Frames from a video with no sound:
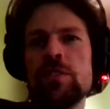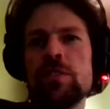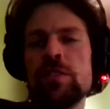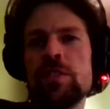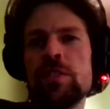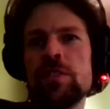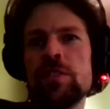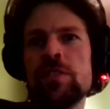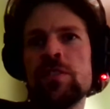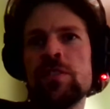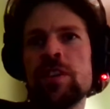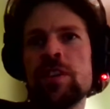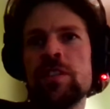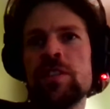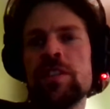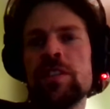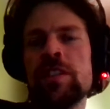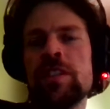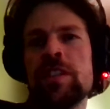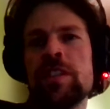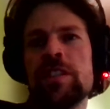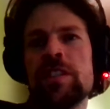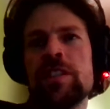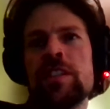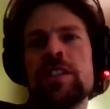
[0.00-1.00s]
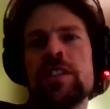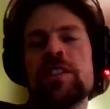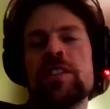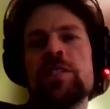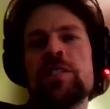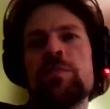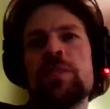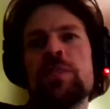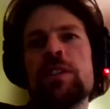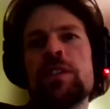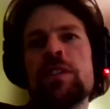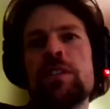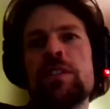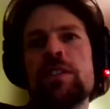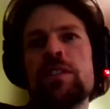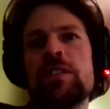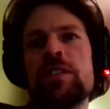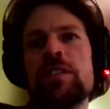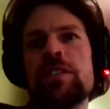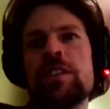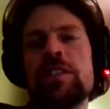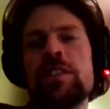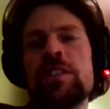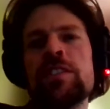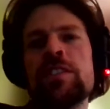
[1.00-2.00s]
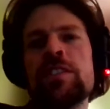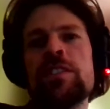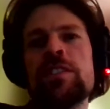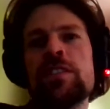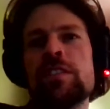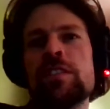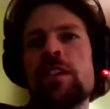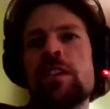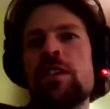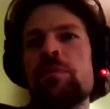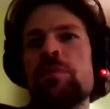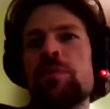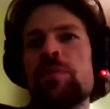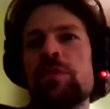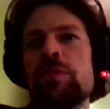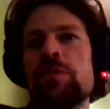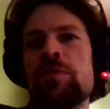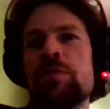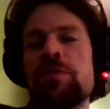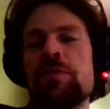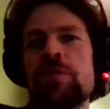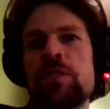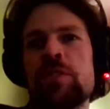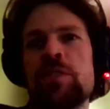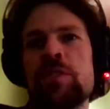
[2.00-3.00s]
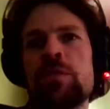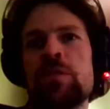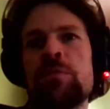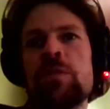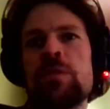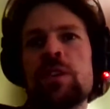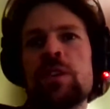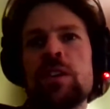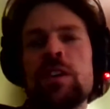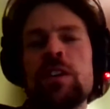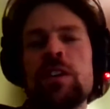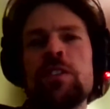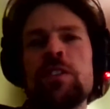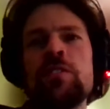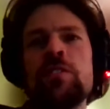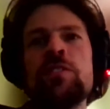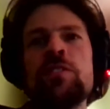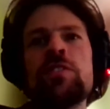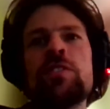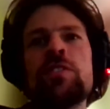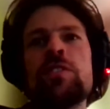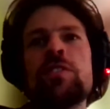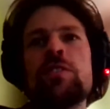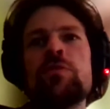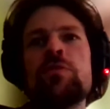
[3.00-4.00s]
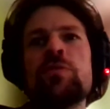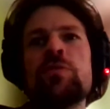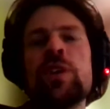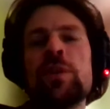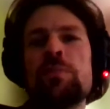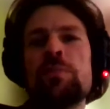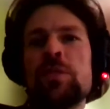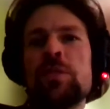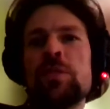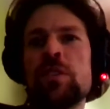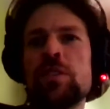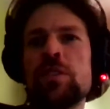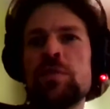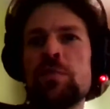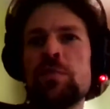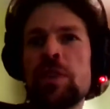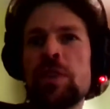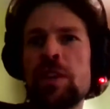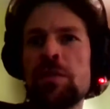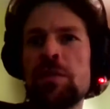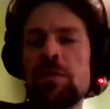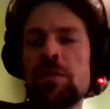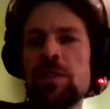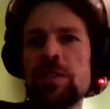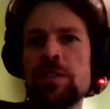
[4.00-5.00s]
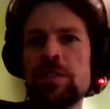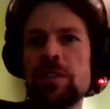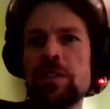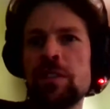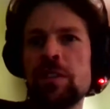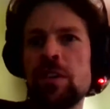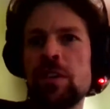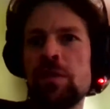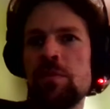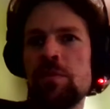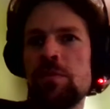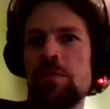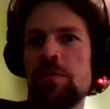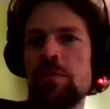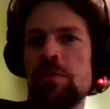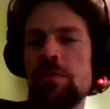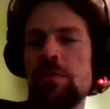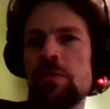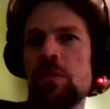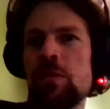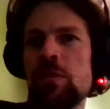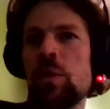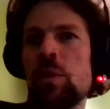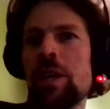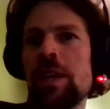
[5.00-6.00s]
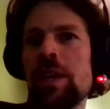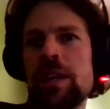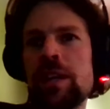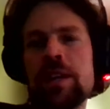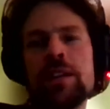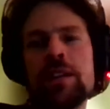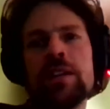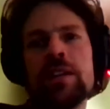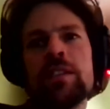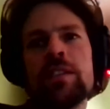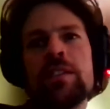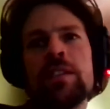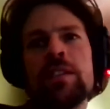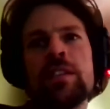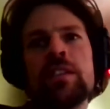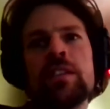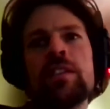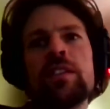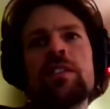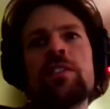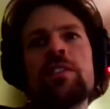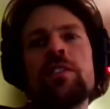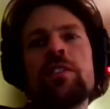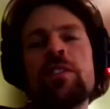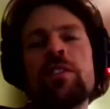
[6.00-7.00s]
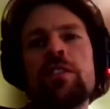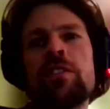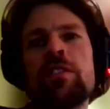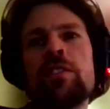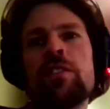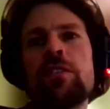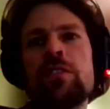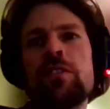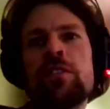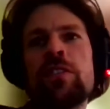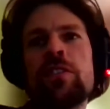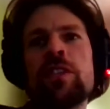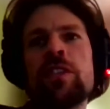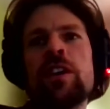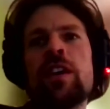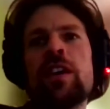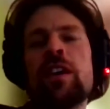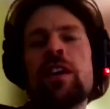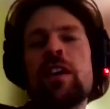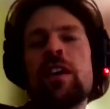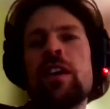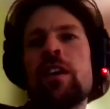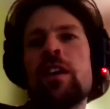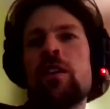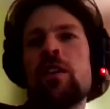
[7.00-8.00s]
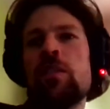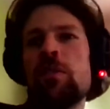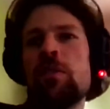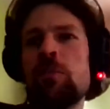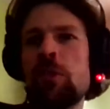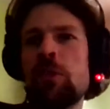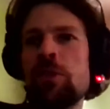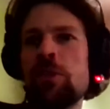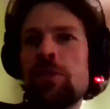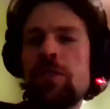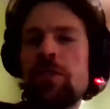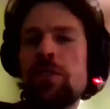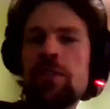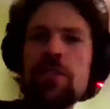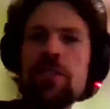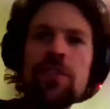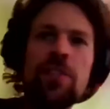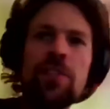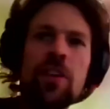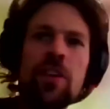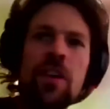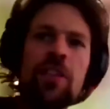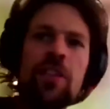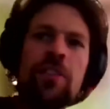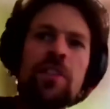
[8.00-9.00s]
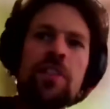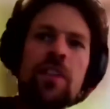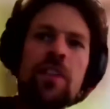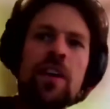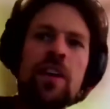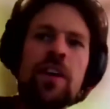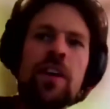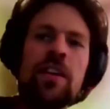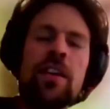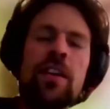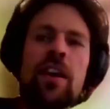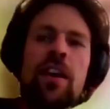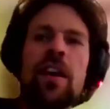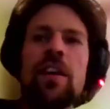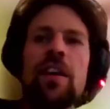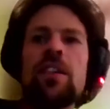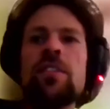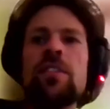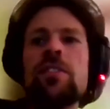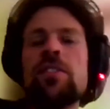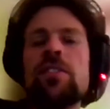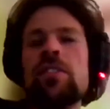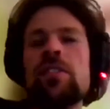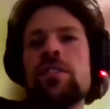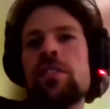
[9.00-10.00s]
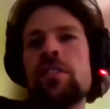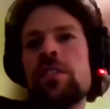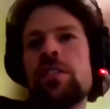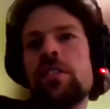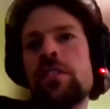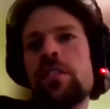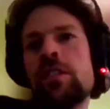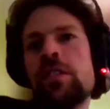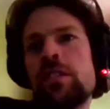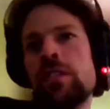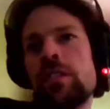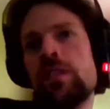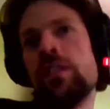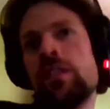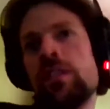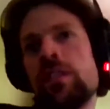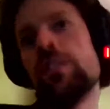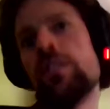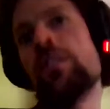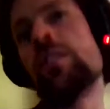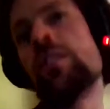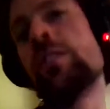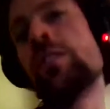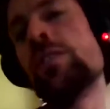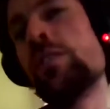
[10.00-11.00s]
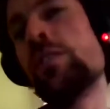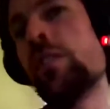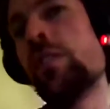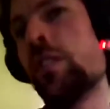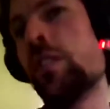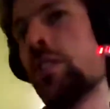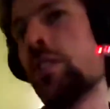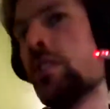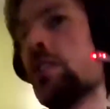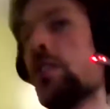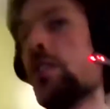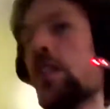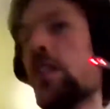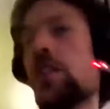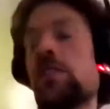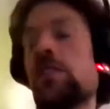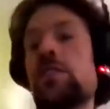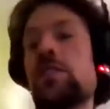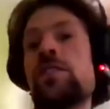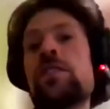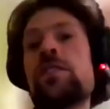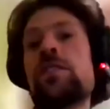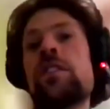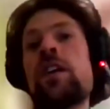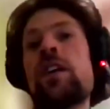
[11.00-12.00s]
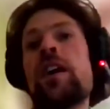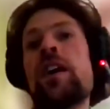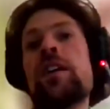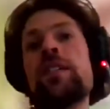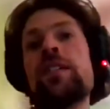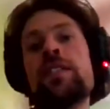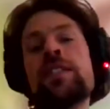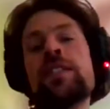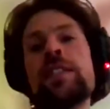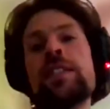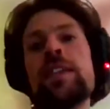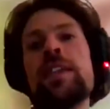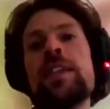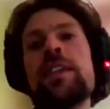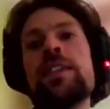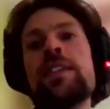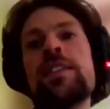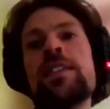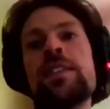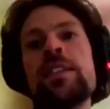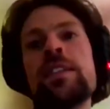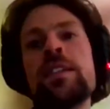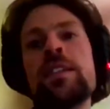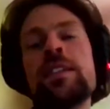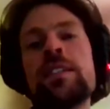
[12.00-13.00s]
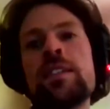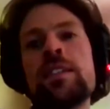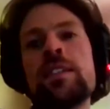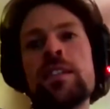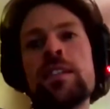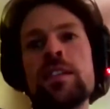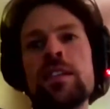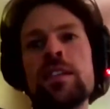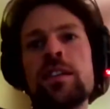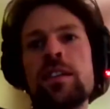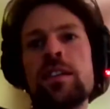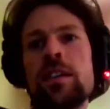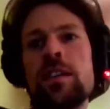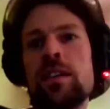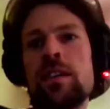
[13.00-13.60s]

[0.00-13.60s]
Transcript: construction techniques, because as a design build firm, you can reap those benefits a lot quicker. I think you're using AR on both the design side and on the construction side on site, and it's easier to